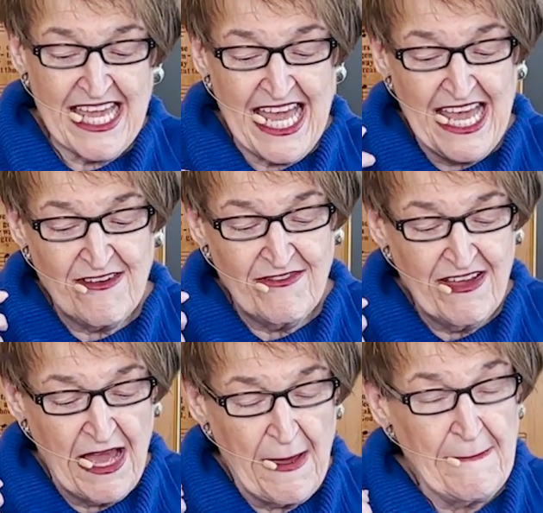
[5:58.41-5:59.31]
have
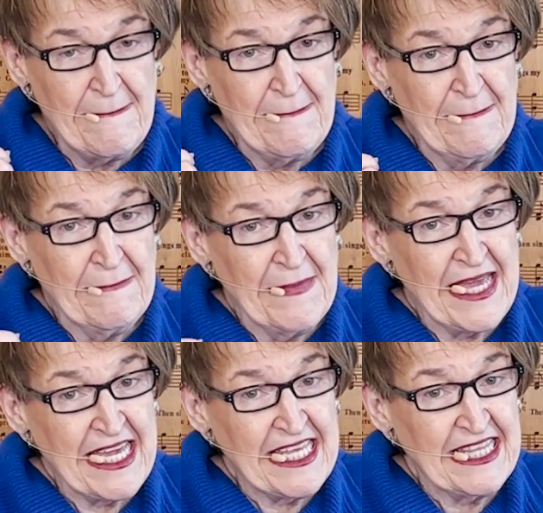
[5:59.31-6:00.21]

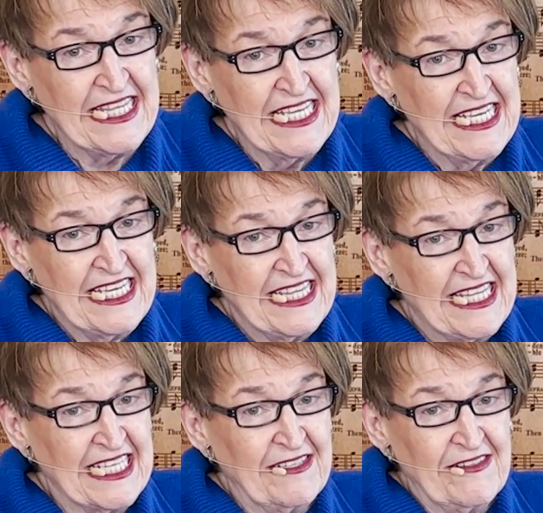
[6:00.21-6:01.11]
made the